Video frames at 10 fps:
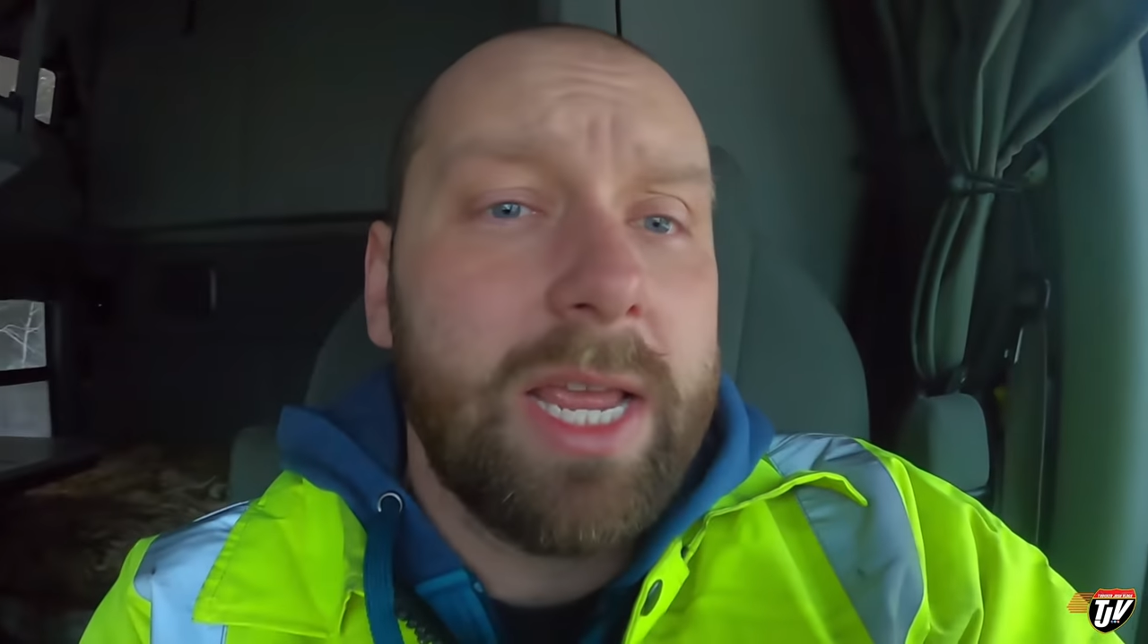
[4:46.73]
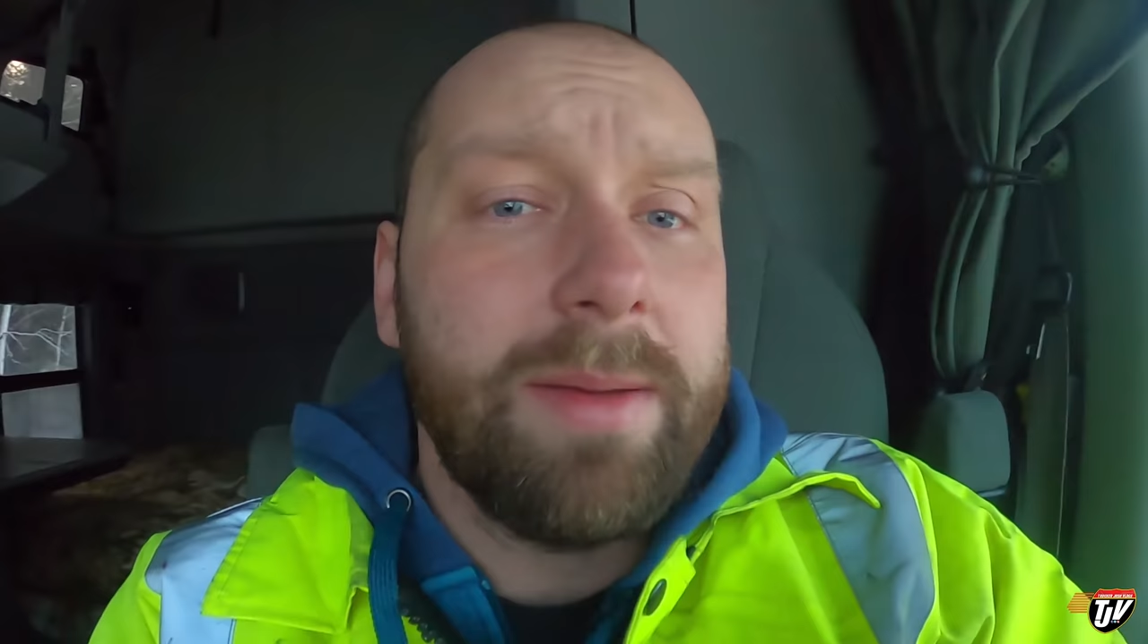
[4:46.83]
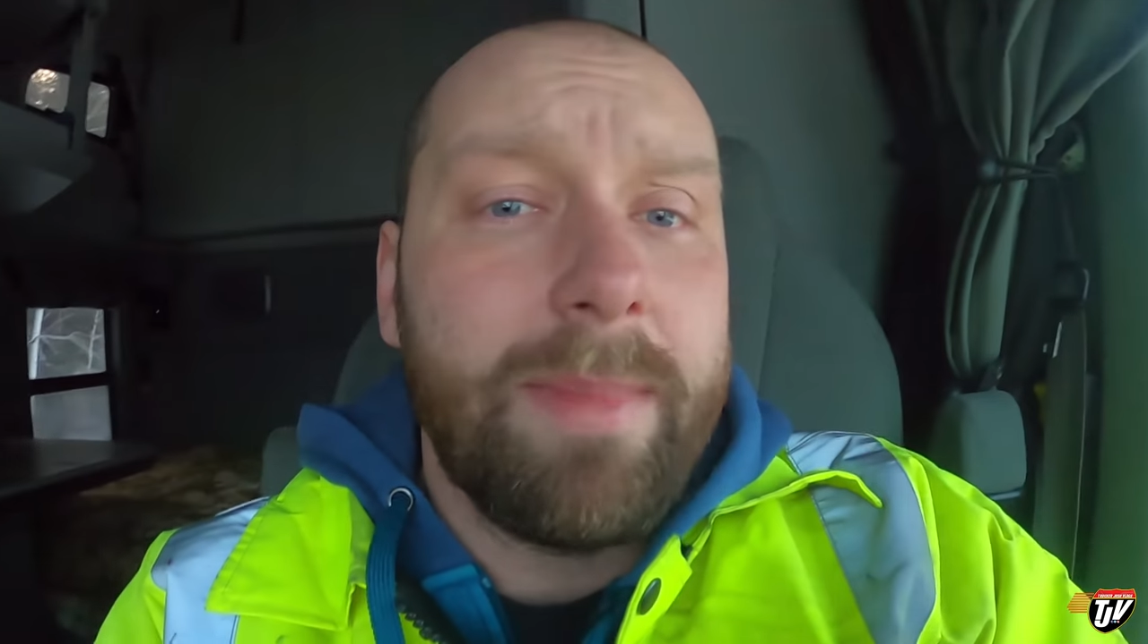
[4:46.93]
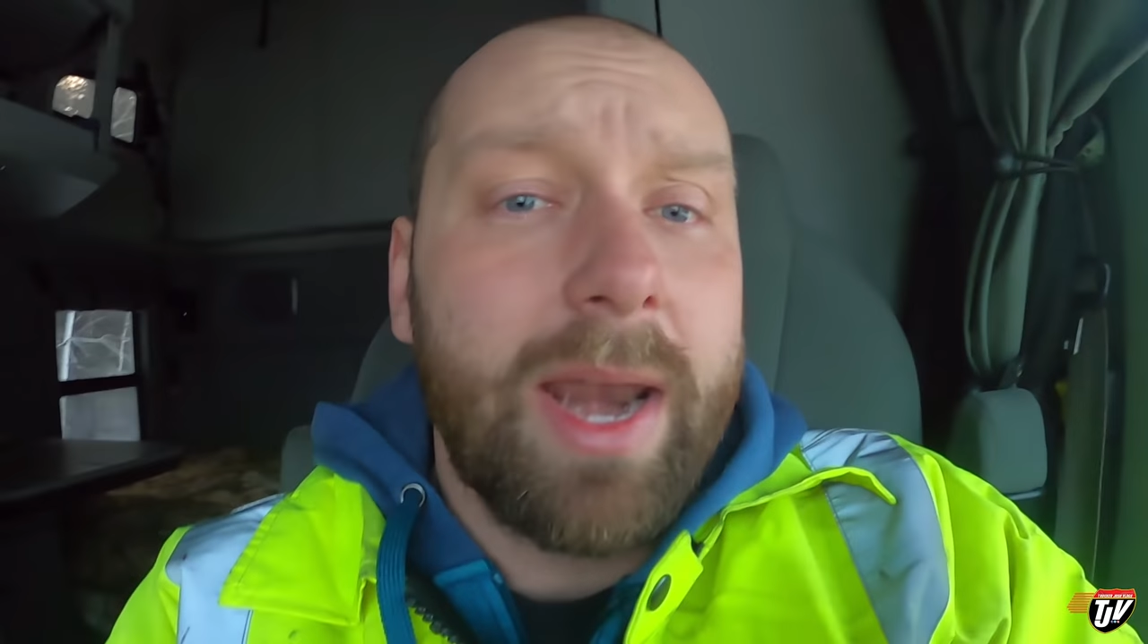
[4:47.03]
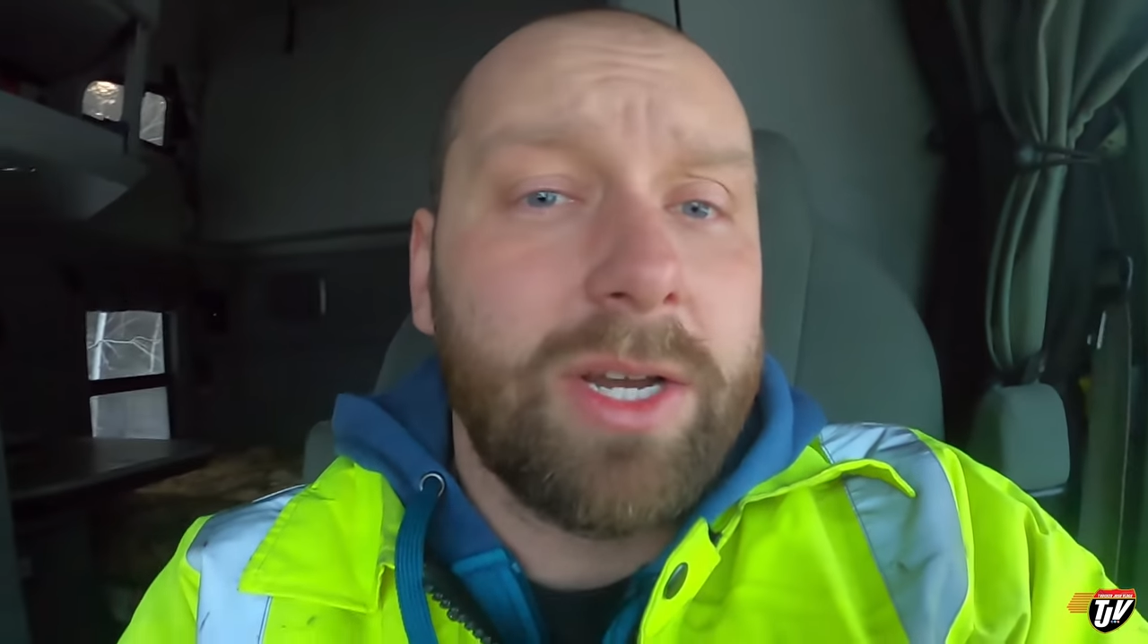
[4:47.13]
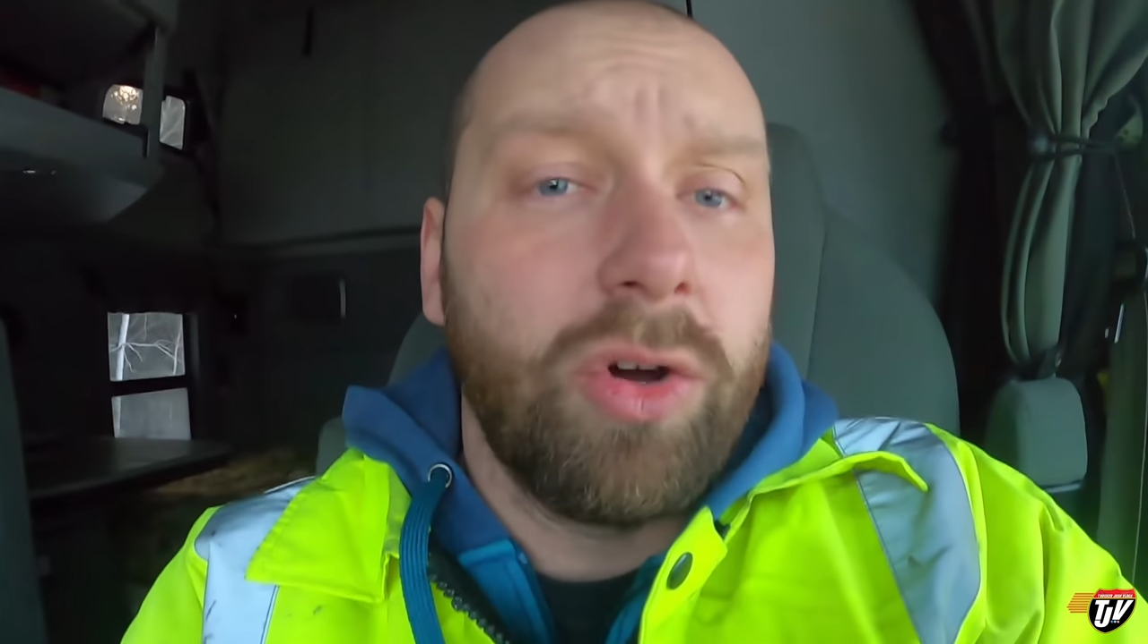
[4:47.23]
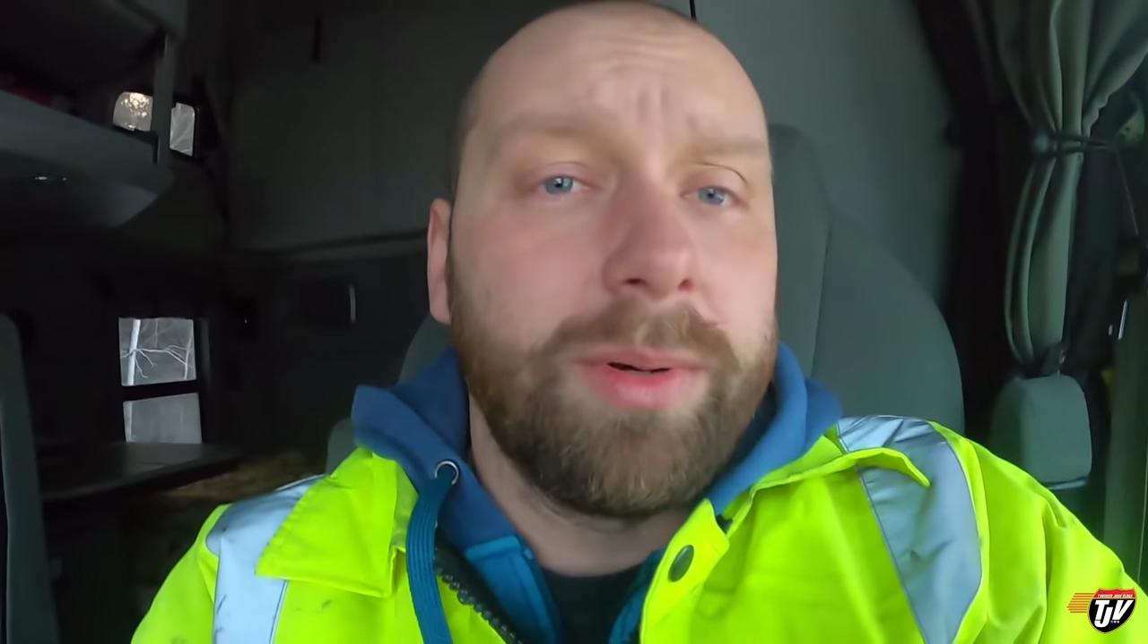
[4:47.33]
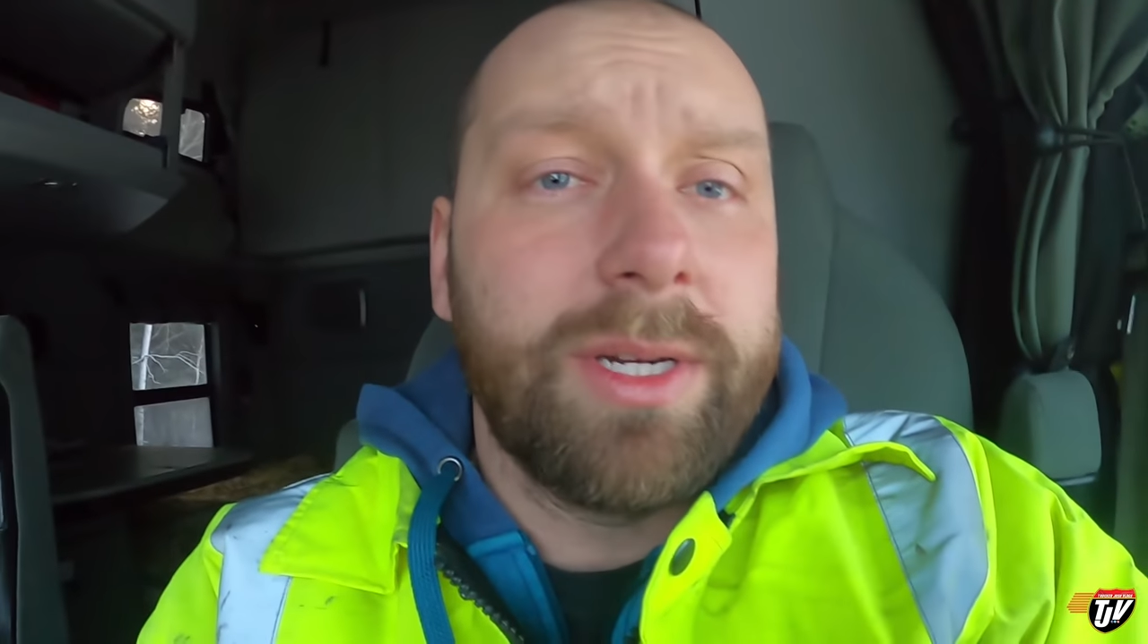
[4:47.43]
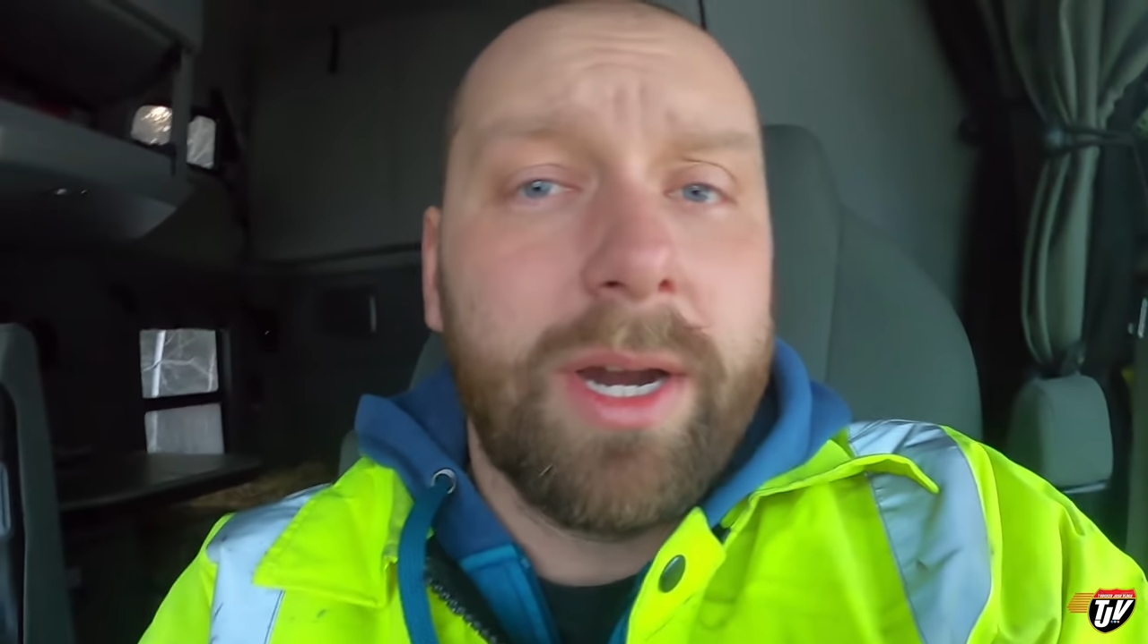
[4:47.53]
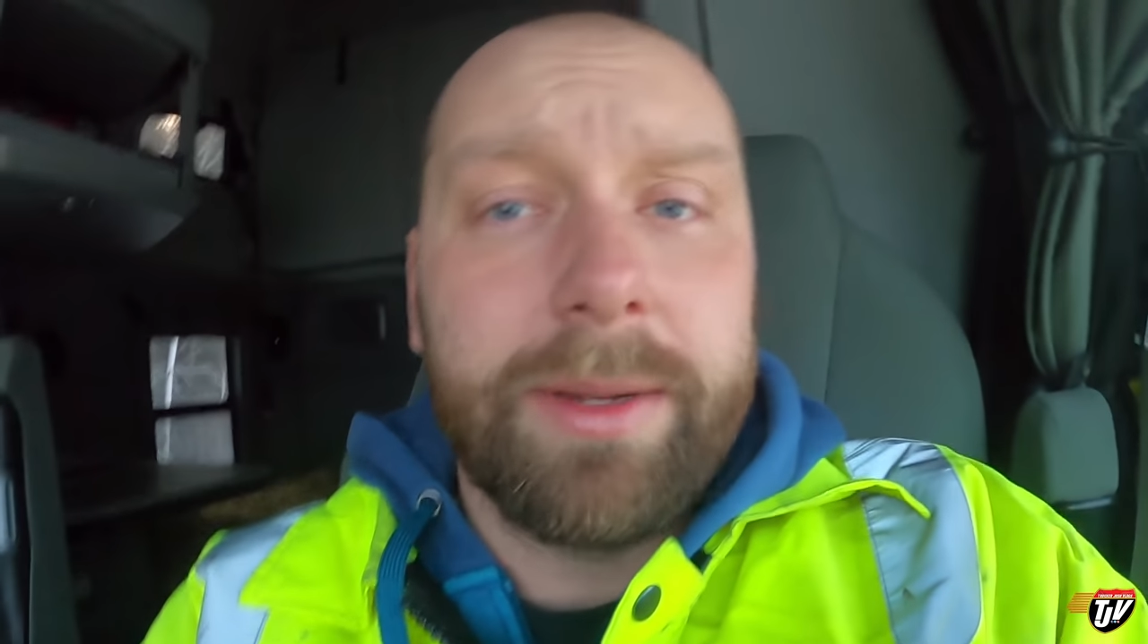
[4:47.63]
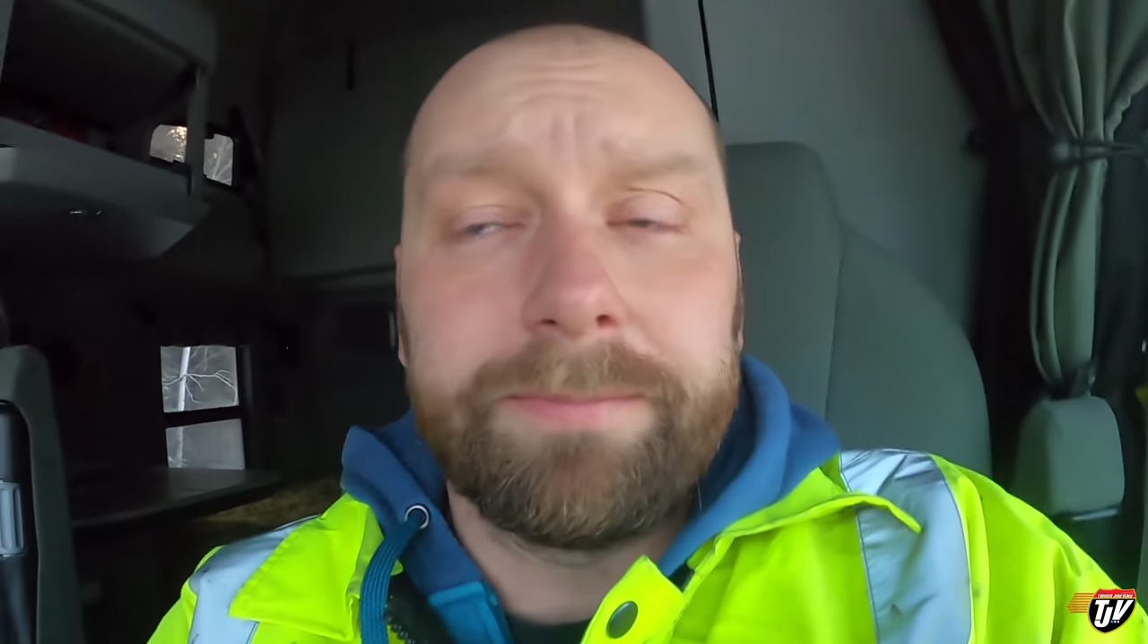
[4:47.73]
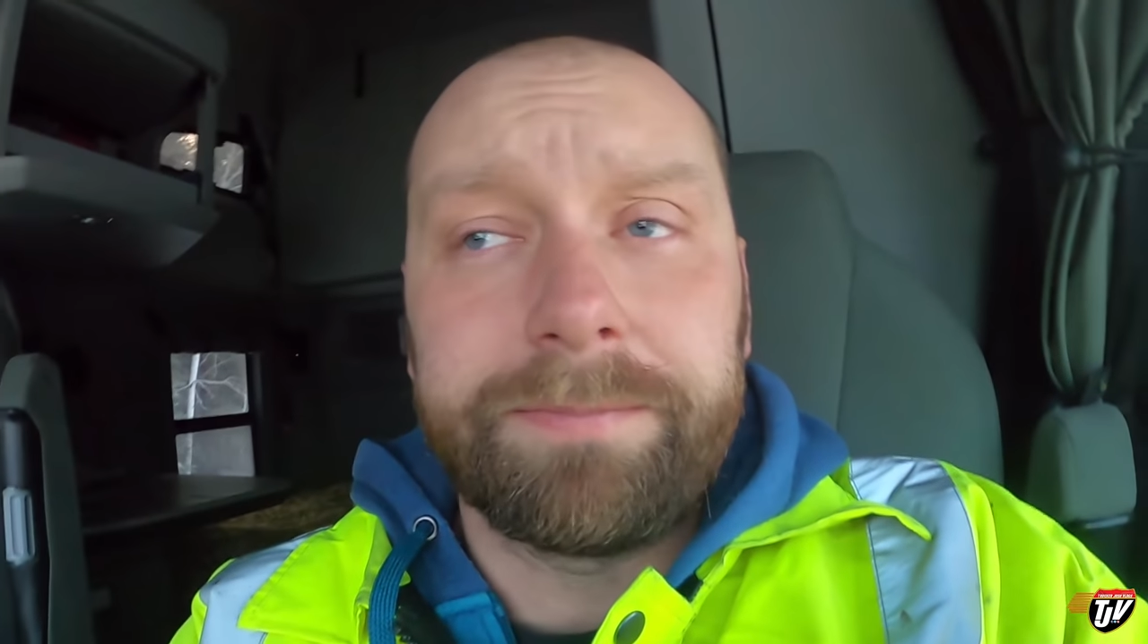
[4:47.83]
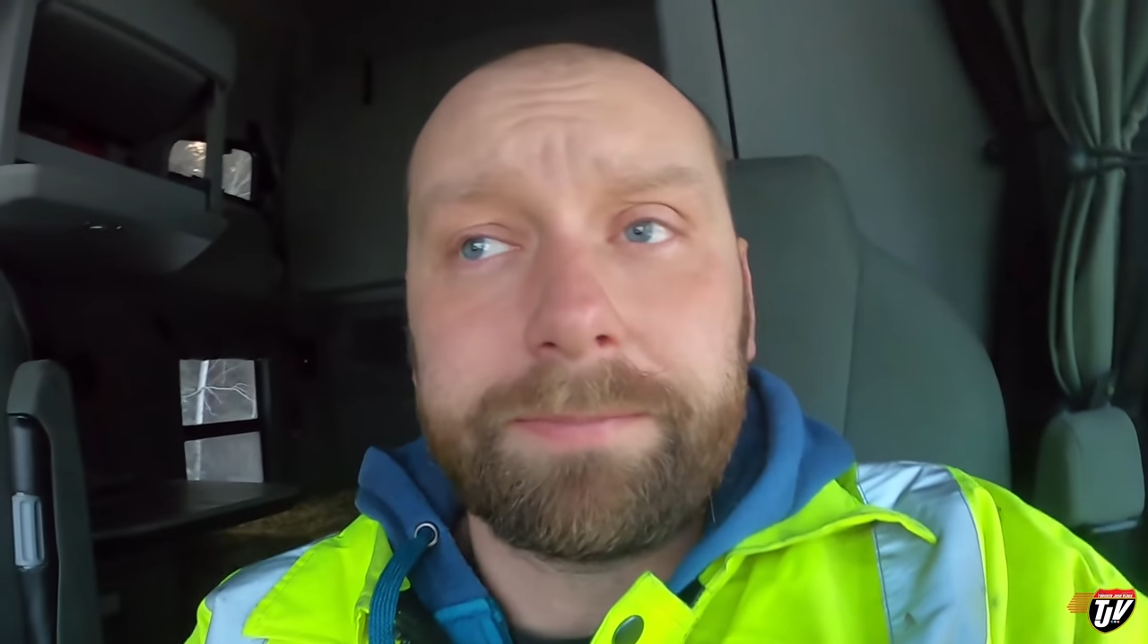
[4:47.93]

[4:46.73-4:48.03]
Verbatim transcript: to hit Manitoba tonight.